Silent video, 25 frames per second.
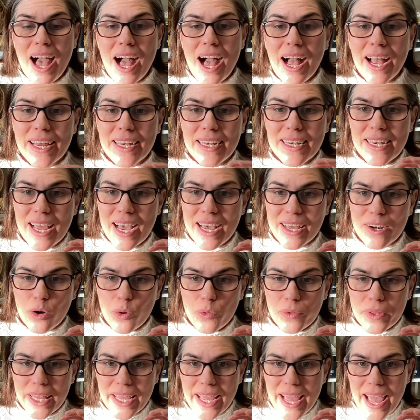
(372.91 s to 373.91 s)
I not
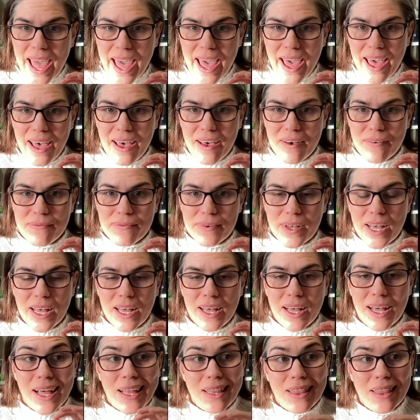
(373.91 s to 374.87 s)
only have a, uh,